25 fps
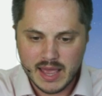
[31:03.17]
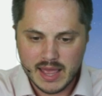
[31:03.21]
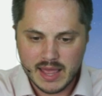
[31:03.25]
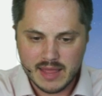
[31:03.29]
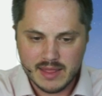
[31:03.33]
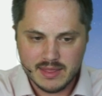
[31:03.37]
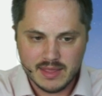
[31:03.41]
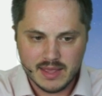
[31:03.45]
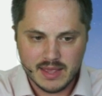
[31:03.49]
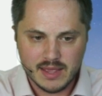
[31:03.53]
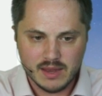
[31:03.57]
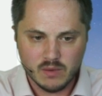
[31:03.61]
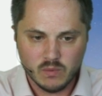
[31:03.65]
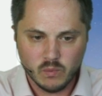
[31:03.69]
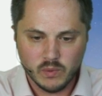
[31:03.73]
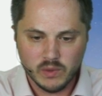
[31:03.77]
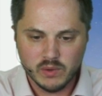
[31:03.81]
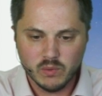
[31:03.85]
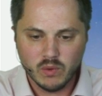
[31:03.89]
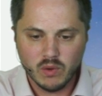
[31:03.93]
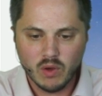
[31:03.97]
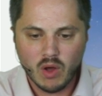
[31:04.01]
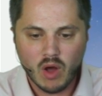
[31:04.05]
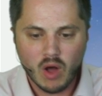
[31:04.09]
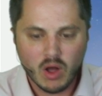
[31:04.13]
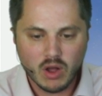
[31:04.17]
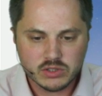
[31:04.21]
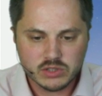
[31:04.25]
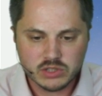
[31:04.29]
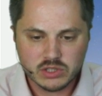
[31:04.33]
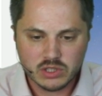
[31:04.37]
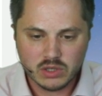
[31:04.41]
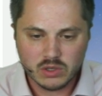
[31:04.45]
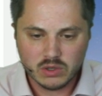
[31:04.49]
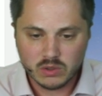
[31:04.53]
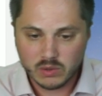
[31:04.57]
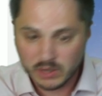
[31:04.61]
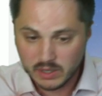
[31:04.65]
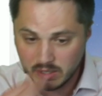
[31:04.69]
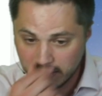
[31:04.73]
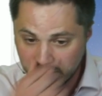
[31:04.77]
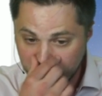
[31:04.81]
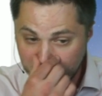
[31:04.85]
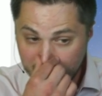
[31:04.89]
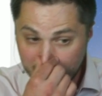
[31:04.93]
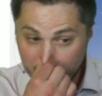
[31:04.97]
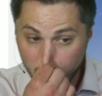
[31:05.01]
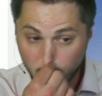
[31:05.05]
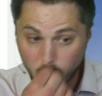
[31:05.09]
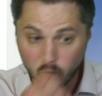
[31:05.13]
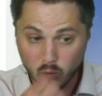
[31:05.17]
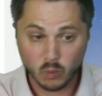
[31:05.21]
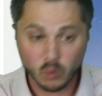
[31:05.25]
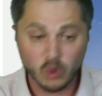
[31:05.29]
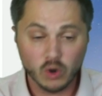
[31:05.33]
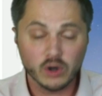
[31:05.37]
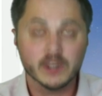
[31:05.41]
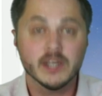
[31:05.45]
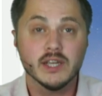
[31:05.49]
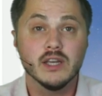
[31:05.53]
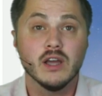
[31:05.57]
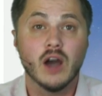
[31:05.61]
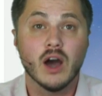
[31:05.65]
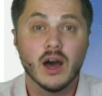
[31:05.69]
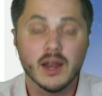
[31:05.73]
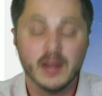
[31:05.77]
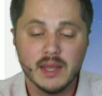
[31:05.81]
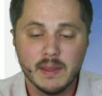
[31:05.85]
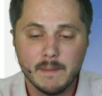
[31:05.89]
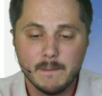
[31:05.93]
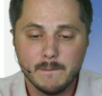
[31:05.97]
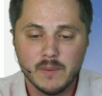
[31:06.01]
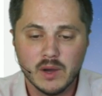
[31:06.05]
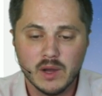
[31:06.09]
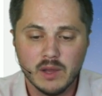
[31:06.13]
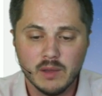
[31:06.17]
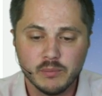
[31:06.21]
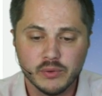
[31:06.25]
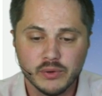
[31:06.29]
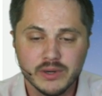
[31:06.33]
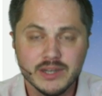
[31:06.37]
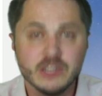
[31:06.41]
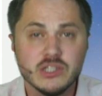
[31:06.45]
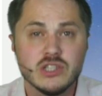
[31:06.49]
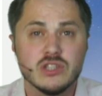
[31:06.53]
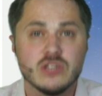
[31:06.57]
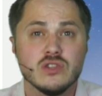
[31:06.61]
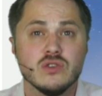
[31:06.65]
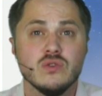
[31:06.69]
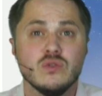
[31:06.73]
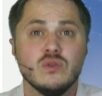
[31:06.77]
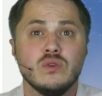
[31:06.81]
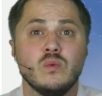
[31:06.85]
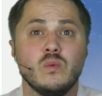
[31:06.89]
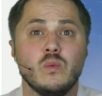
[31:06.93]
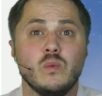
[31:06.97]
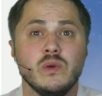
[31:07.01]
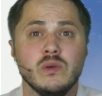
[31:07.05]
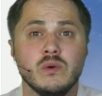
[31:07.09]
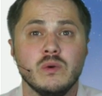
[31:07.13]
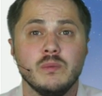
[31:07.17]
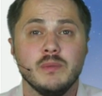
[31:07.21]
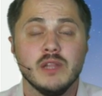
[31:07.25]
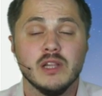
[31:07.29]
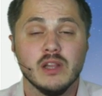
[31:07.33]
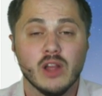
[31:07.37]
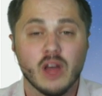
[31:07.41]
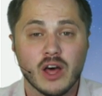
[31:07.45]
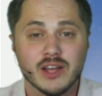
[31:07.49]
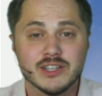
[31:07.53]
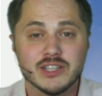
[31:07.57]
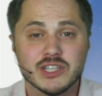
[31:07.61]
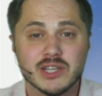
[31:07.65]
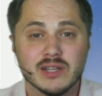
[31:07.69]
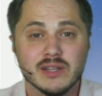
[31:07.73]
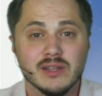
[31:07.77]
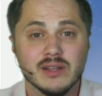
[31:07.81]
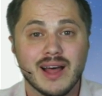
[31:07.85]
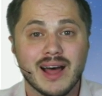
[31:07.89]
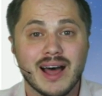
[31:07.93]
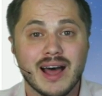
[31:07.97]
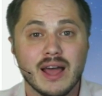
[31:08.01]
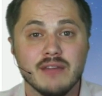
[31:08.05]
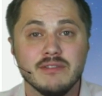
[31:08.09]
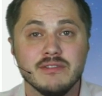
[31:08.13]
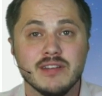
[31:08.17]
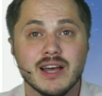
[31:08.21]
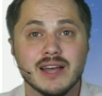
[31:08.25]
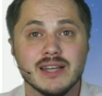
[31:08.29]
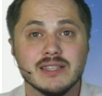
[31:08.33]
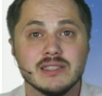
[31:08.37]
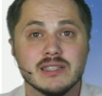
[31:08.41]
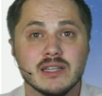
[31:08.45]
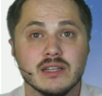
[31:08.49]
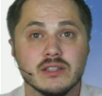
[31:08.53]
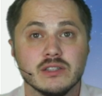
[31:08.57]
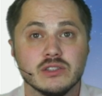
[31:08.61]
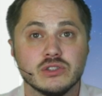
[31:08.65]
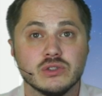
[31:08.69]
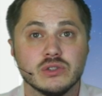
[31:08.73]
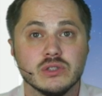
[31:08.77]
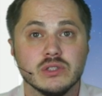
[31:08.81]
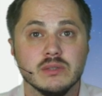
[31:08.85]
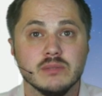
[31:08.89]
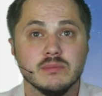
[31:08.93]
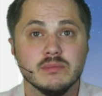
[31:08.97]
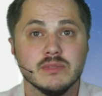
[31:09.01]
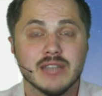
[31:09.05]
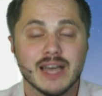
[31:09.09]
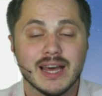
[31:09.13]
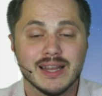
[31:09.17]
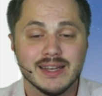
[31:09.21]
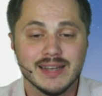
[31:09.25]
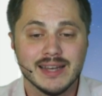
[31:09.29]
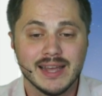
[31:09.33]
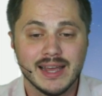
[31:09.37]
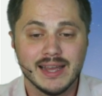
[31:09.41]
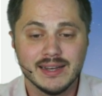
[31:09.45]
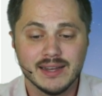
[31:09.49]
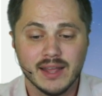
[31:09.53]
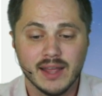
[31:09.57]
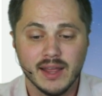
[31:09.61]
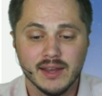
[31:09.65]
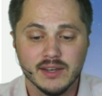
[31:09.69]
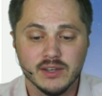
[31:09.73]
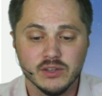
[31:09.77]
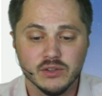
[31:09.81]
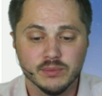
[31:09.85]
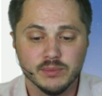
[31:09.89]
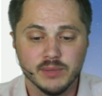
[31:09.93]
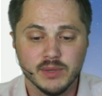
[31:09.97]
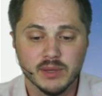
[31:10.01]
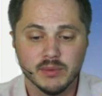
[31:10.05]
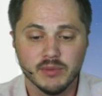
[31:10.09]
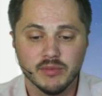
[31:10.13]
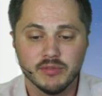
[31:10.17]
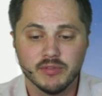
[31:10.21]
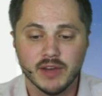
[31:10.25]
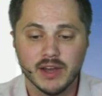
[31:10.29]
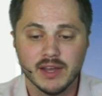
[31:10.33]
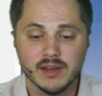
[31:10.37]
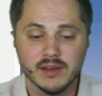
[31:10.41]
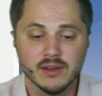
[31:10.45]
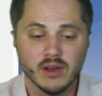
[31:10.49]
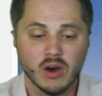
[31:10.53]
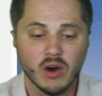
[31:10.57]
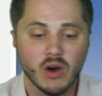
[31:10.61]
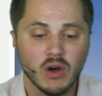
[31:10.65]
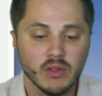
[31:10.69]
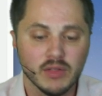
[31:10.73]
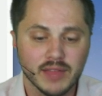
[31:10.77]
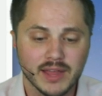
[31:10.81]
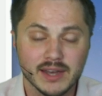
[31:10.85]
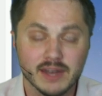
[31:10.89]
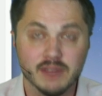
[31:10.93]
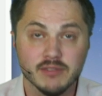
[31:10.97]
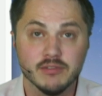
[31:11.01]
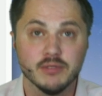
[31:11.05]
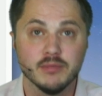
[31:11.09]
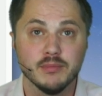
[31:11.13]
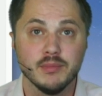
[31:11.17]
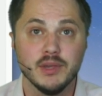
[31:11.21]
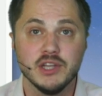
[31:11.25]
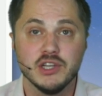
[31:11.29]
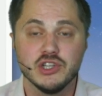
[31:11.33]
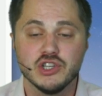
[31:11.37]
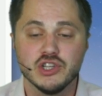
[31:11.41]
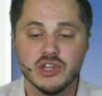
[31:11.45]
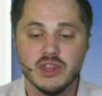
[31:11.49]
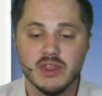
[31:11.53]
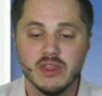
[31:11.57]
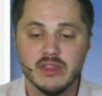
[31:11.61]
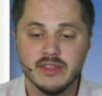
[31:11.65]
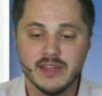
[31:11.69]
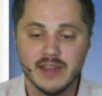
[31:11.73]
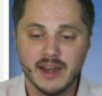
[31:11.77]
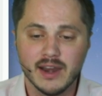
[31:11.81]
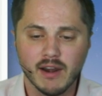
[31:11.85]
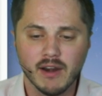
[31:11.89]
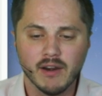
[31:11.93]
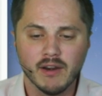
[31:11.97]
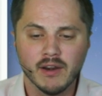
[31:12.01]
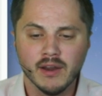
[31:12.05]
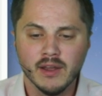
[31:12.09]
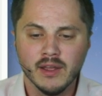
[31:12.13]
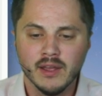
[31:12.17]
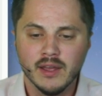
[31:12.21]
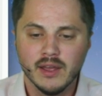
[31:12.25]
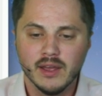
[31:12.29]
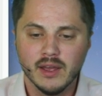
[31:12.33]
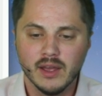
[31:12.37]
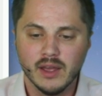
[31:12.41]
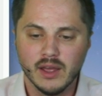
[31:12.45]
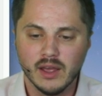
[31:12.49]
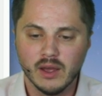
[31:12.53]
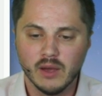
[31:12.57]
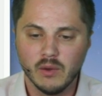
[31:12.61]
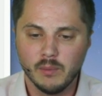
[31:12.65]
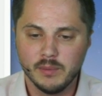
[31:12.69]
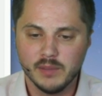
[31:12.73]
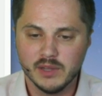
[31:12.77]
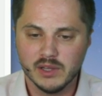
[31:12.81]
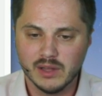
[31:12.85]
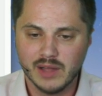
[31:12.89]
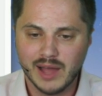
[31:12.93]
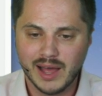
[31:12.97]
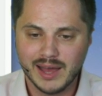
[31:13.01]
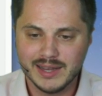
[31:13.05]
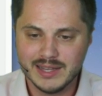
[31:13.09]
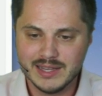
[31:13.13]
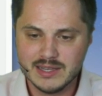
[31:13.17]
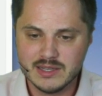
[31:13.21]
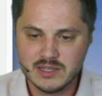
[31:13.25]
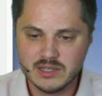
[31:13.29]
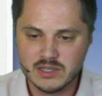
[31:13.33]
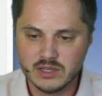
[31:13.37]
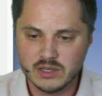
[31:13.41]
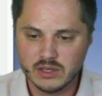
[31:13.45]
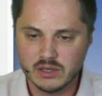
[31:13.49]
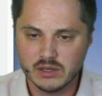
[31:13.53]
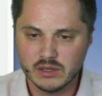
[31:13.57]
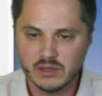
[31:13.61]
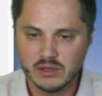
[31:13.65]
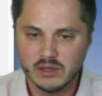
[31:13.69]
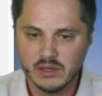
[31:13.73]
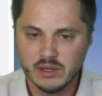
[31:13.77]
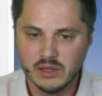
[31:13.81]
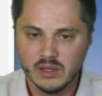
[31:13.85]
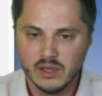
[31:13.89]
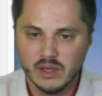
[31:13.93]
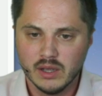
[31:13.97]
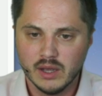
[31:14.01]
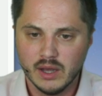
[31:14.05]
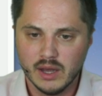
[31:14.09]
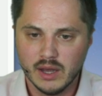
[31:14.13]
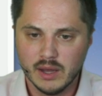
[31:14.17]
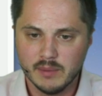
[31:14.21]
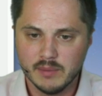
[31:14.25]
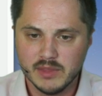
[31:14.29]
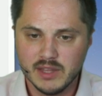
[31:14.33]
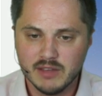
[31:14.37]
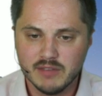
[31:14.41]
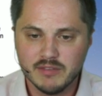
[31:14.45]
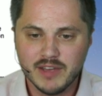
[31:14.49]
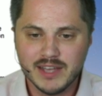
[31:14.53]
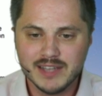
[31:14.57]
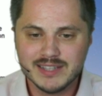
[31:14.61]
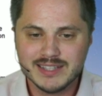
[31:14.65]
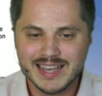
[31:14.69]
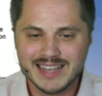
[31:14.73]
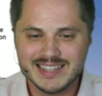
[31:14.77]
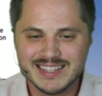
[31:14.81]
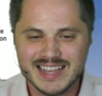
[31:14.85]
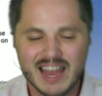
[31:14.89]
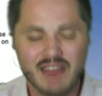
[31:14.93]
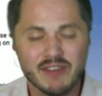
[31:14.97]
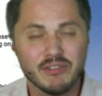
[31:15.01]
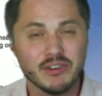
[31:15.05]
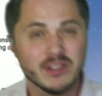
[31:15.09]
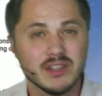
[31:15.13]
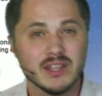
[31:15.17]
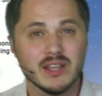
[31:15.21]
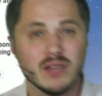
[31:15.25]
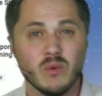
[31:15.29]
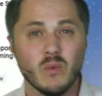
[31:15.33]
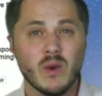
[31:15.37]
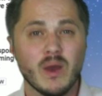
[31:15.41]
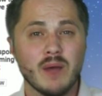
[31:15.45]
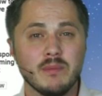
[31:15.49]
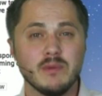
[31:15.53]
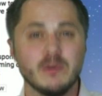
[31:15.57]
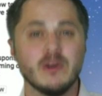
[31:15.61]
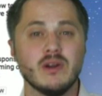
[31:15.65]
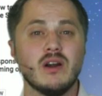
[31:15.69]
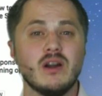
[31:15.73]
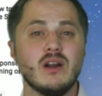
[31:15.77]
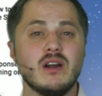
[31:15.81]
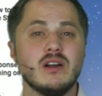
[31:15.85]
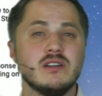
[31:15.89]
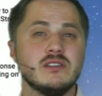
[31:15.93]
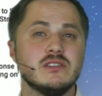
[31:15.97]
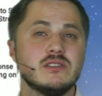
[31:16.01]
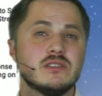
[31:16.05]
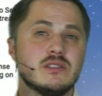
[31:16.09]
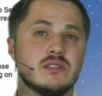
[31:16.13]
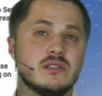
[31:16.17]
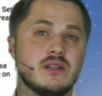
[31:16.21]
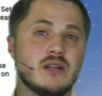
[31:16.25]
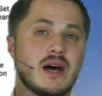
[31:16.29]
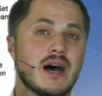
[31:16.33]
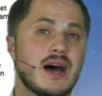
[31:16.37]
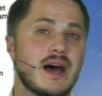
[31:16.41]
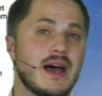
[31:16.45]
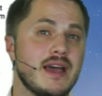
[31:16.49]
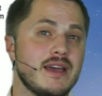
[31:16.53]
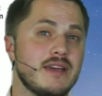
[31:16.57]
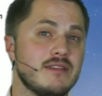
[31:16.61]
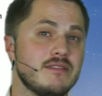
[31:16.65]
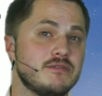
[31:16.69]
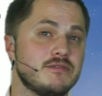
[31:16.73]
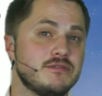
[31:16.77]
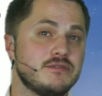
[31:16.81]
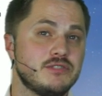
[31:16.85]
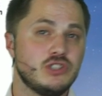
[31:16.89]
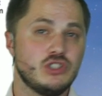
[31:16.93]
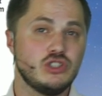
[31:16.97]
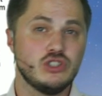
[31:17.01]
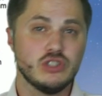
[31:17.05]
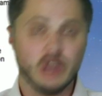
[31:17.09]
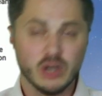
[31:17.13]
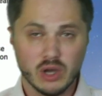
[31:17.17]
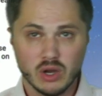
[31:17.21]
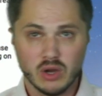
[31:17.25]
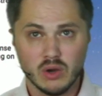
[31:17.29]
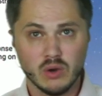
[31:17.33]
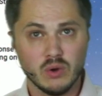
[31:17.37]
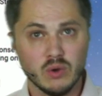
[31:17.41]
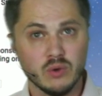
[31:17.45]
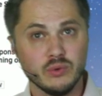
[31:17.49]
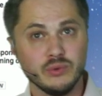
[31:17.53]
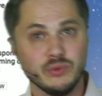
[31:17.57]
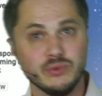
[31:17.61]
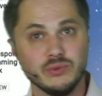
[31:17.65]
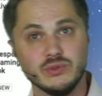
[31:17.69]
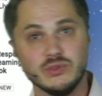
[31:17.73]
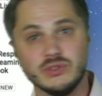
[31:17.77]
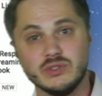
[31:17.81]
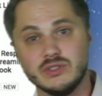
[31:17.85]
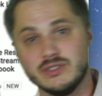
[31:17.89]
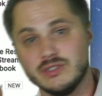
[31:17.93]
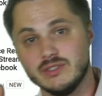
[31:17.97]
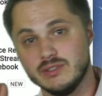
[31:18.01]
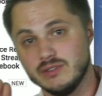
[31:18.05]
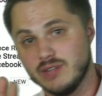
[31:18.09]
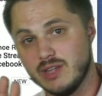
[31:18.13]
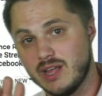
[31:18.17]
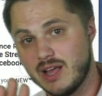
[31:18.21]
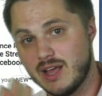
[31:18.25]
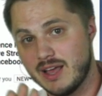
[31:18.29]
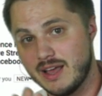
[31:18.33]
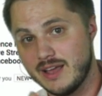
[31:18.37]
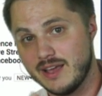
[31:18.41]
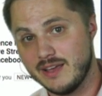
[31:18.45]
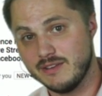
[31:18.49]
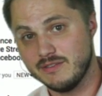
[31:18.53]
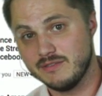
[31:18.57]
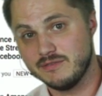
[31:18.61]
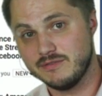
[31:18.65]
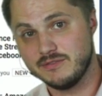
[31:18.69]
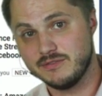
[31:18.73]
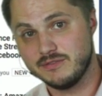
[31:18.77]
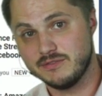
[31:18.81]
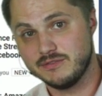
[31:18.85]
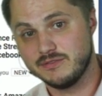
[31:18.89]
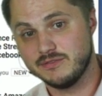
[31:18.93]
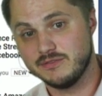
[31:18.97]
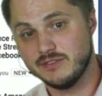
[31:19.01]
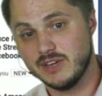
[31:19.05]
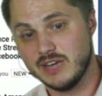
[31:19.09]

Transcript: And then we will also, again, we're working on it, but pretty soon we will be launching live.telestream.net, and you'll be able to find all that information there. It will be a lot easier. The events has everything: webinars, live shows, live